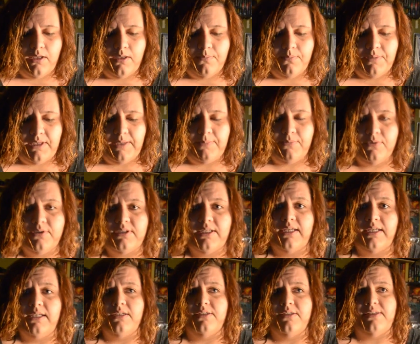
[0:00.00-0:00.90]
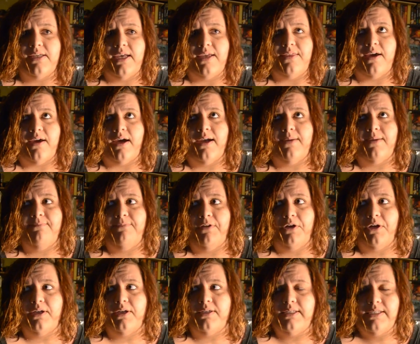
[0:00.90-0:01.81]
People tend to say that I'm
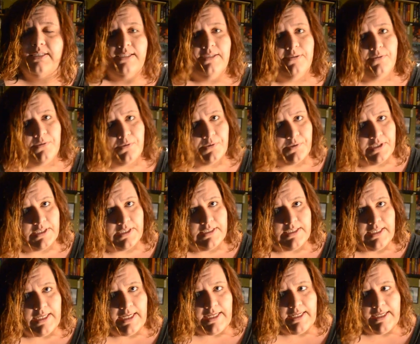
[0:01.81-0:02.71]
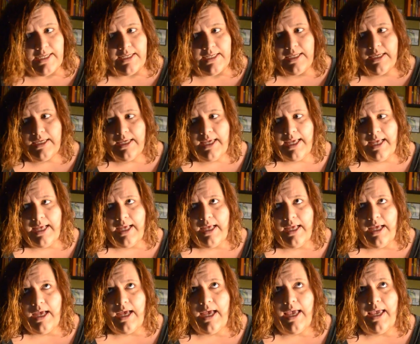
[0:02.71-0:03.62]
very detail orientated
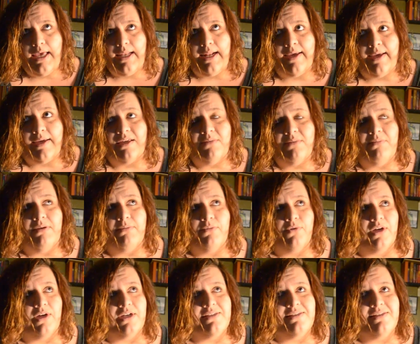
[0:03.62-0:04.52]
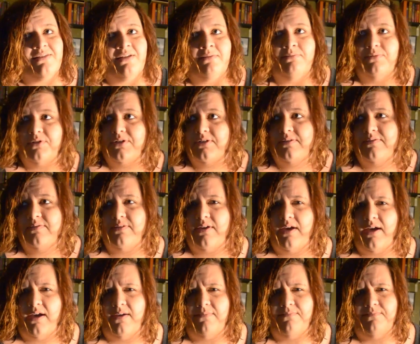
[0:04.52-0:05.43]
and I can memorize numbers
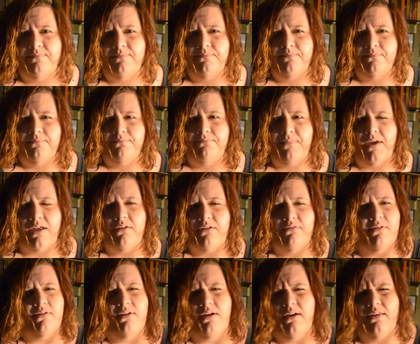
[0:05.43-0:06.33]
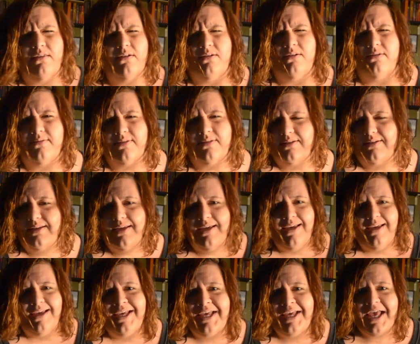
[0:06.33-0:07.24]
better than others, and
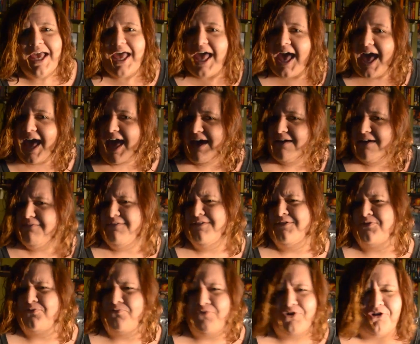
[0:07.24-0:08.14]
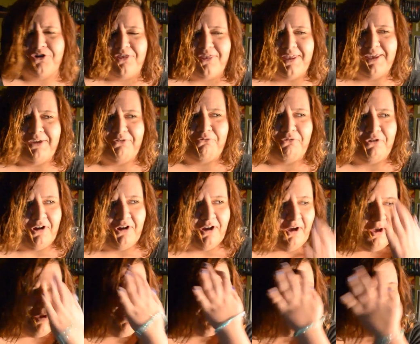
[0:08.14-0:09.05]
I have this weird thing where
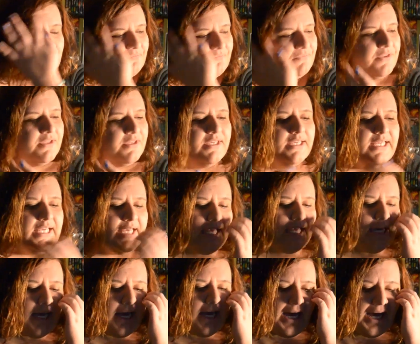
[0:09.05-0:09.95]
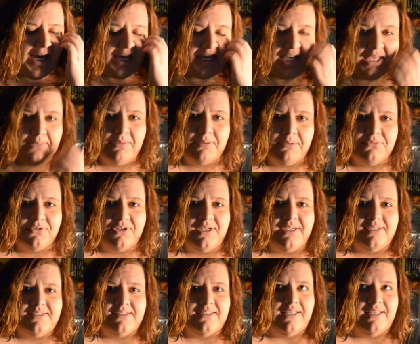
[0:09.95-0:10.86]
I can
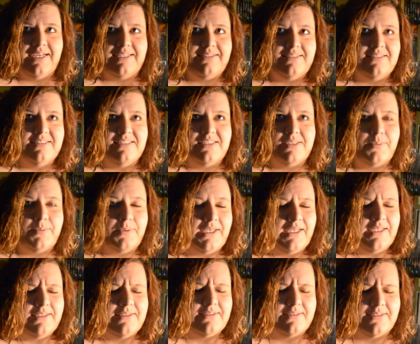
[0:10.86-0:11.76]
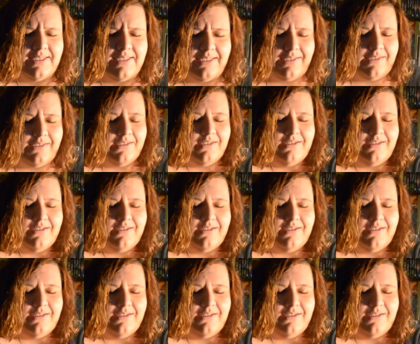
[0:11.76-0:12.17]
memorize license plates like